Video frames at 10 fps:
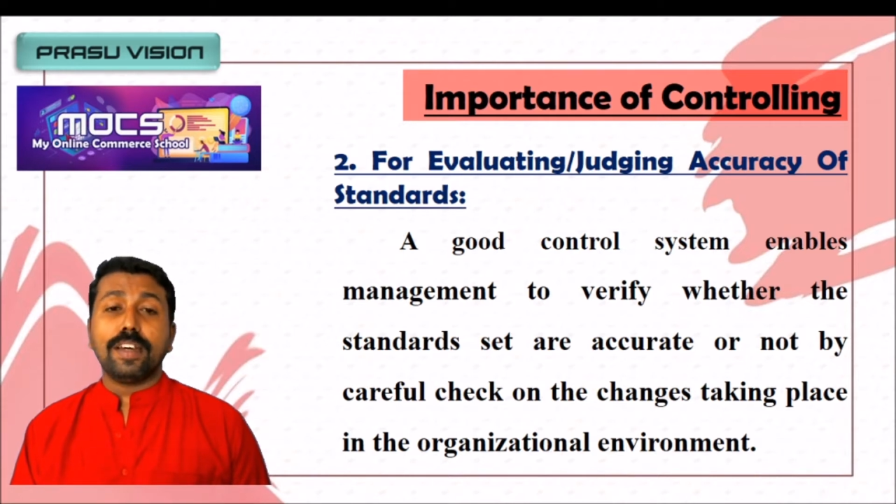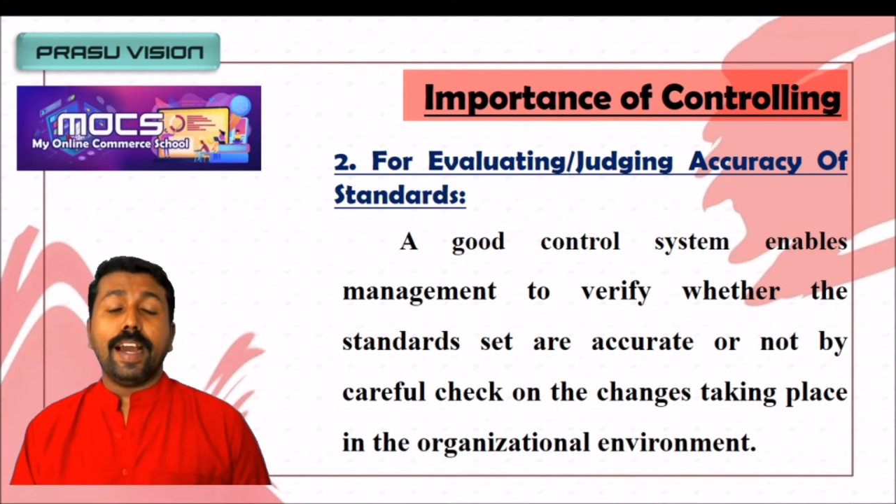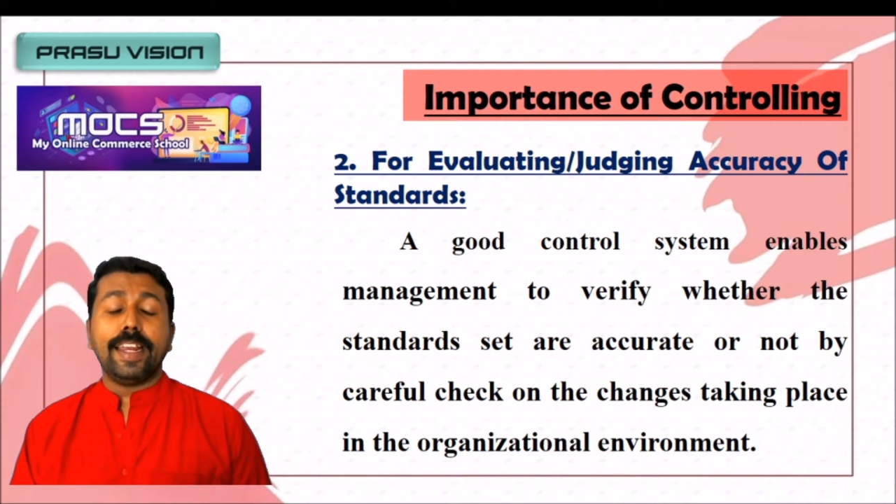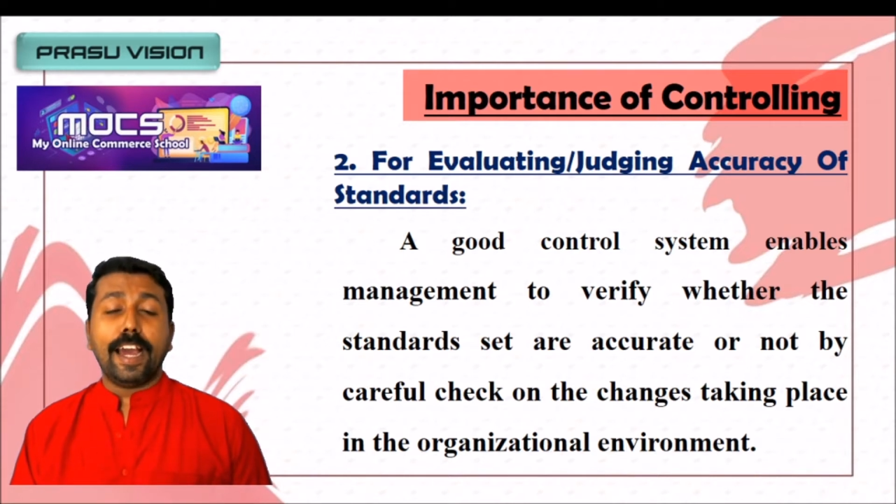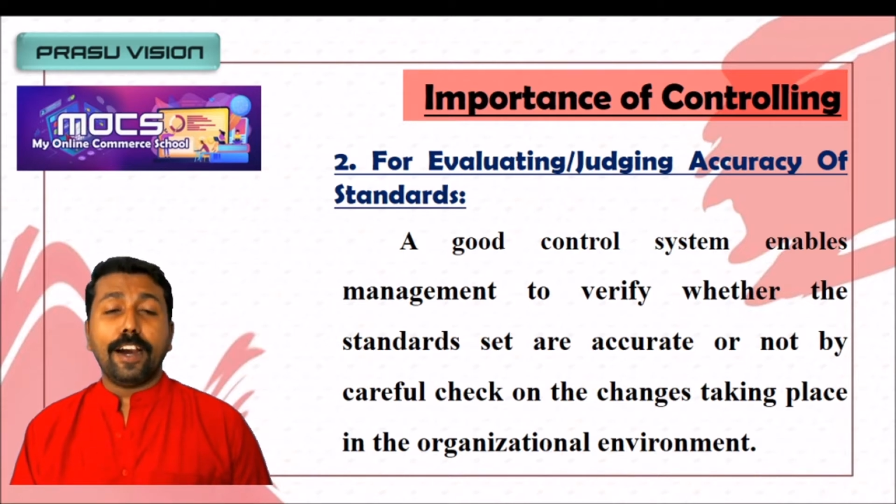
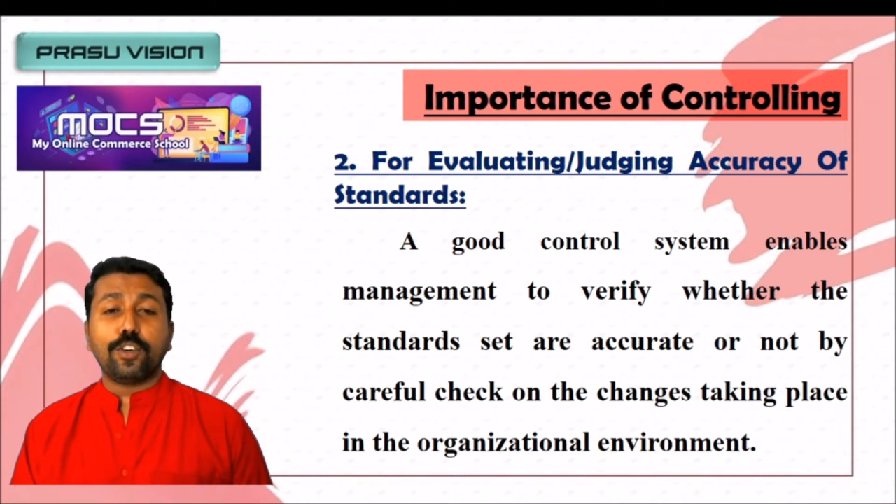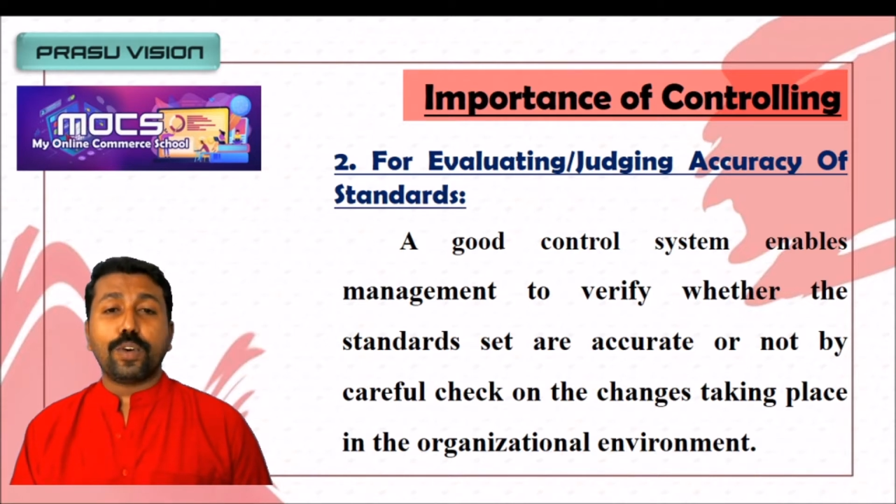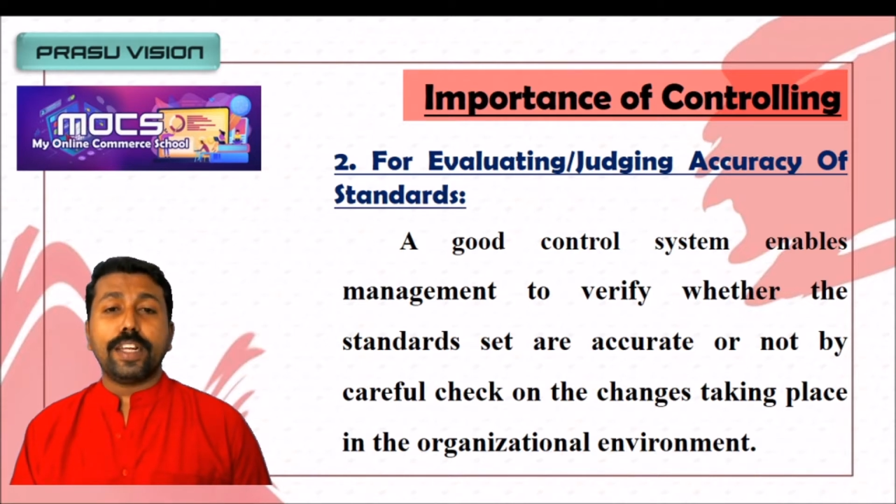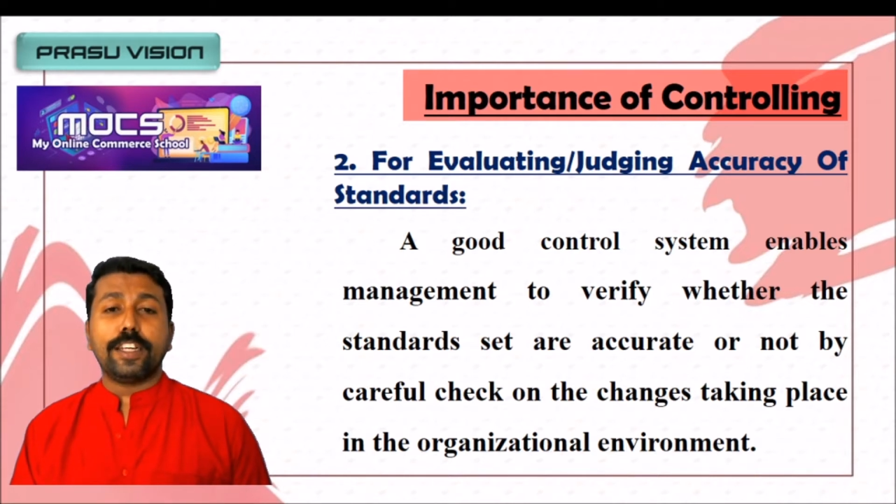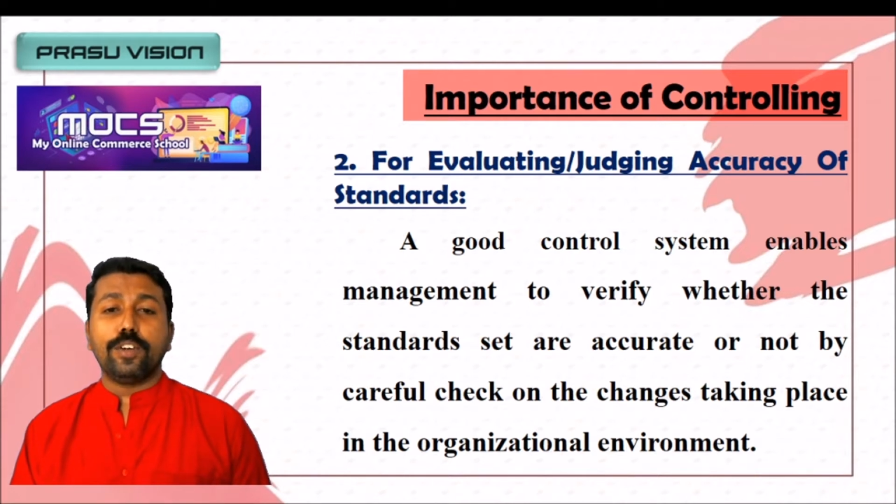an
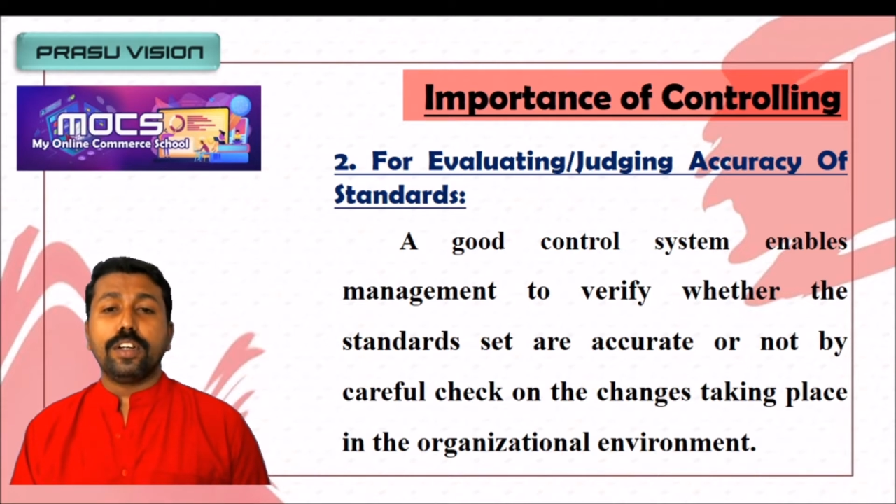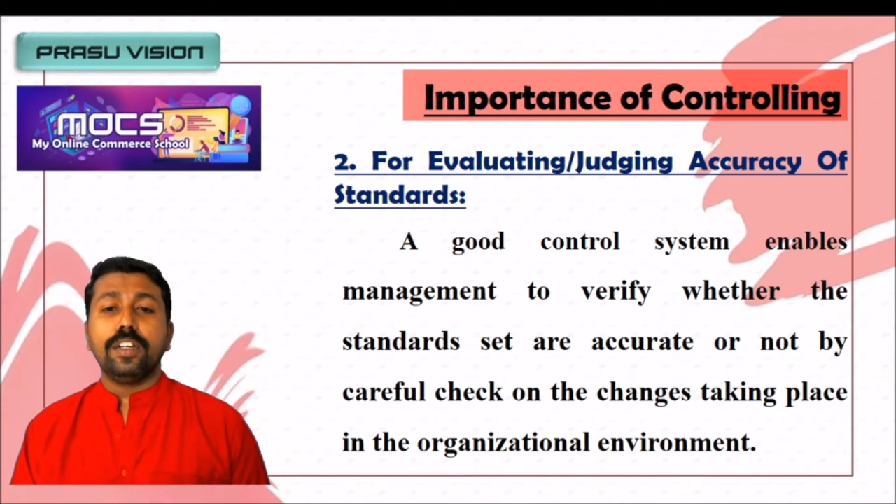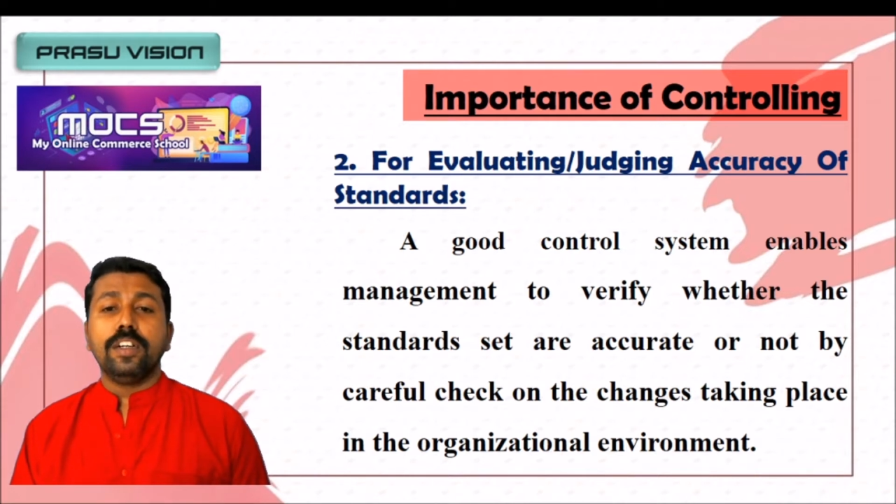accurate one